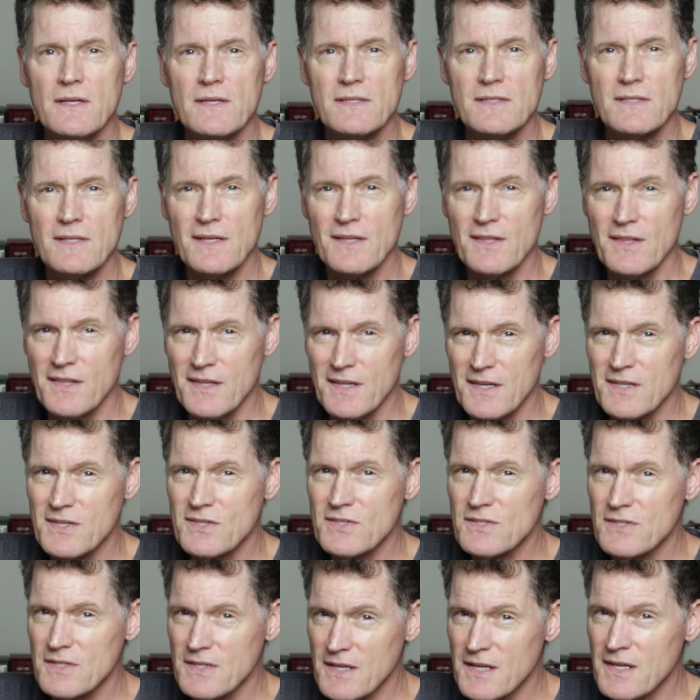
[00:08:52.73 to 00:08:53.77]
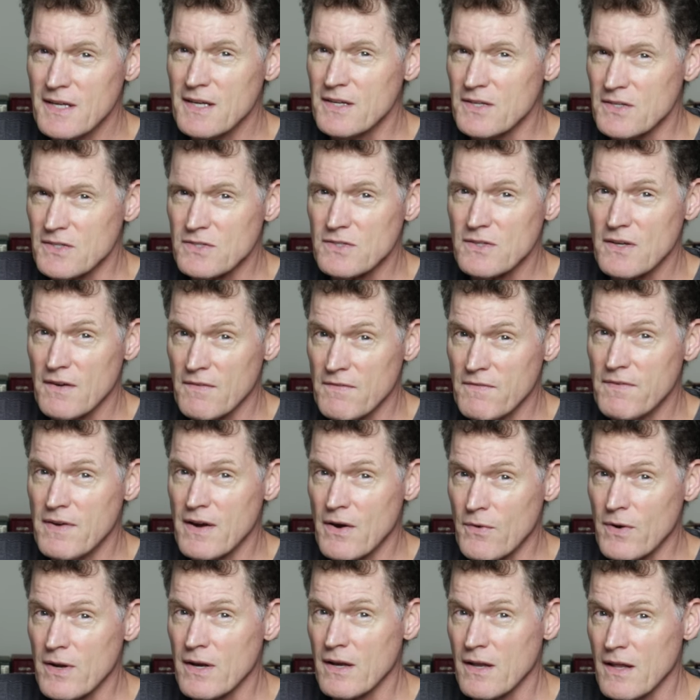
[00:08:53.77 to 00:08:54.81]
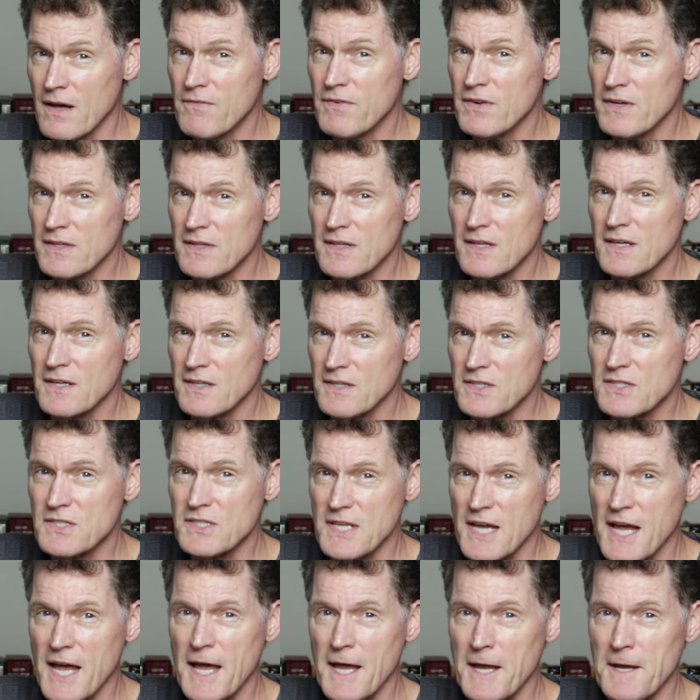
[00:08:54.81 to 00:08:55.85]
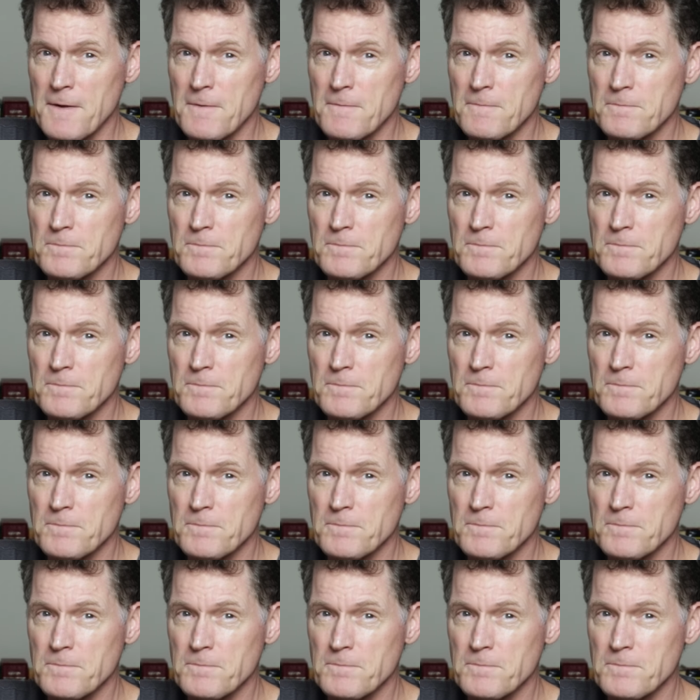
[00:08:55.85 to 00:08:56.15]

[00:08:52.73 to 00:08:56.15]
See, this is a very loving thing to say.